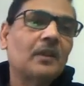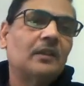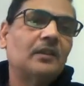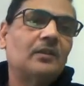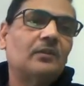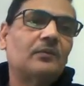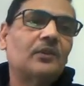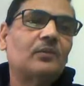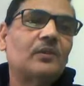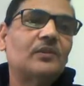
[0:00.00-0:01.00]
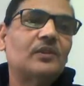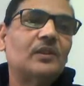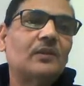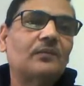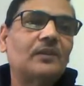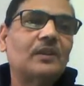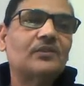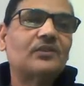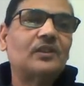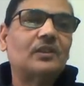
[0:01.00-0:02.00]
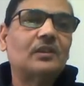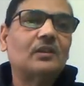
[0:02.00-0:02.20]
the frequency of EST